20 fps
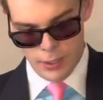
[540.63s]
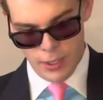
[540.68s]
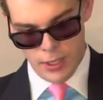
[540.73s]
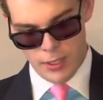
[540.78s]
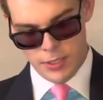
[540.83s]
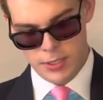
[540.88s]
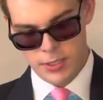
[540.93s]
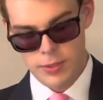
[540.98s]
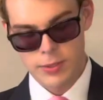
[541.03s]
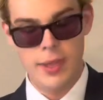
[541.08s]

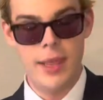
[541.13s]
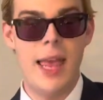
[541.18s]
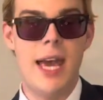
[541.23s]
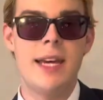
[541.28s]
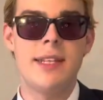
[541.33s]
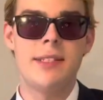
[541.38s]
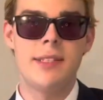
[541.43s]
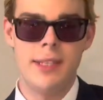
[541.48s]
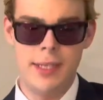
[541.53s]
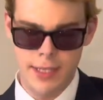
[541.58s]
so the
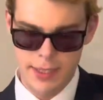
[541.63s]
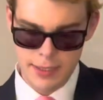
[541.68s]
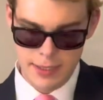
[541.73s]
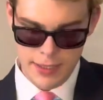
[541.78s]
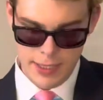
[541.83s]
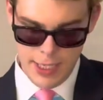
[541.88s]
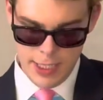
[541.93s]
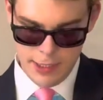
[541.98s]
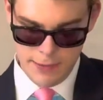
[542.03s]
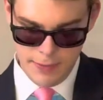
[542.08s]
last thing in
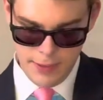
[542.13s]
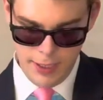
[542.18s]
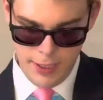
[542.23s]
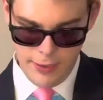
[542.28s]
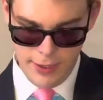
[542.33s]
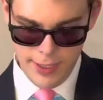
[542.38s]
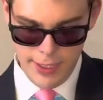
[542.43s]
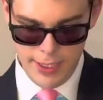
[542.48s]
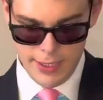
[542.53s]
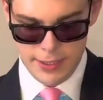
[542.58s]
today's
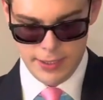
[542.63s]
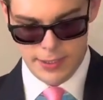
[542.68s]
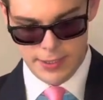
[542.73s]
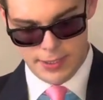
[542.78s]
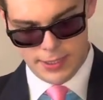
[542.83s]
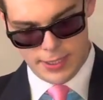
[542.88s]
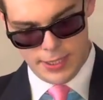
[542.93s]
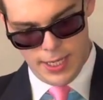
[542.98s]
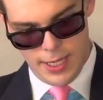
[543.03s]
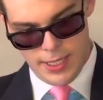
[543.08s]
video I'd like to
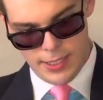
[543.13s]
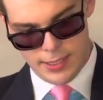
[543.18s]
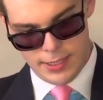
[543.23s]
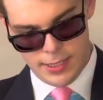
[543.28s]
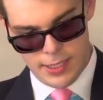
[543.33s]
discuss,